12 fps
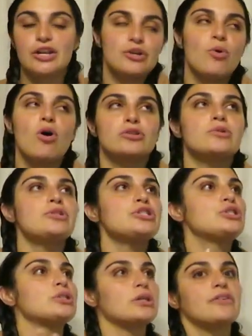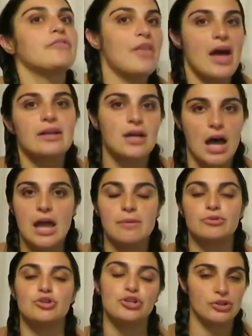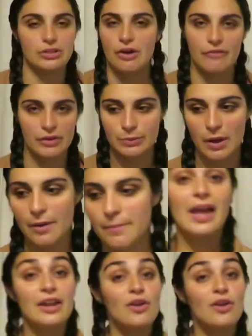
and you also deserve that time to yourself as well.